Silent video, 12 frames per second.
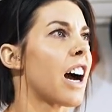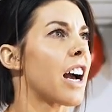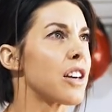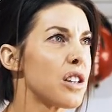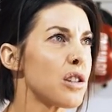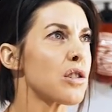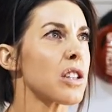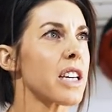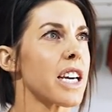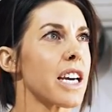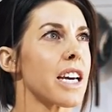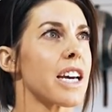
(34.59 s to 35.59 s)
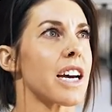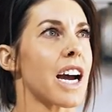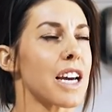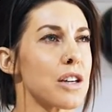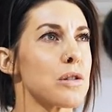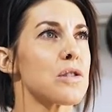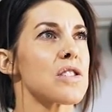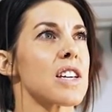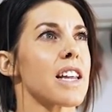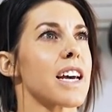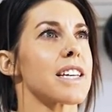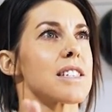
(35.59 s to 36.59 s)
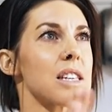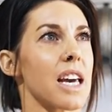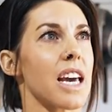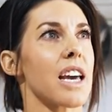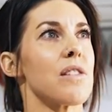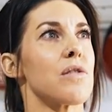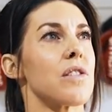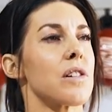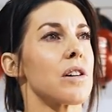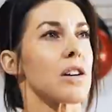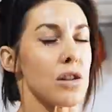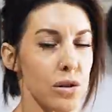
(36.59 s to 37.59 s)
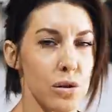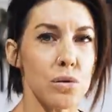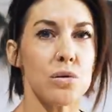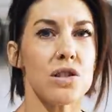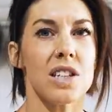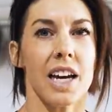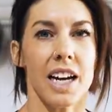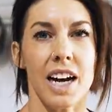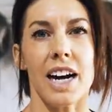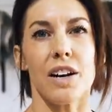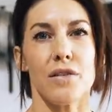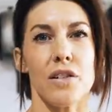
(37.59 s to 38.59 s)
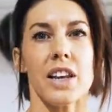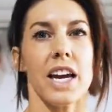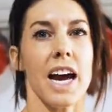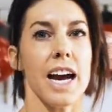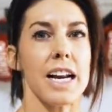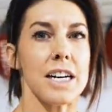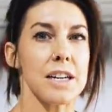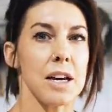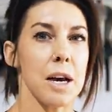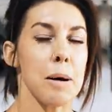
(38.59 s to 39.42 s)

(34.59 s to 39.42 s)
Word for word: I usually, I used to like save glutes like kind of for the end,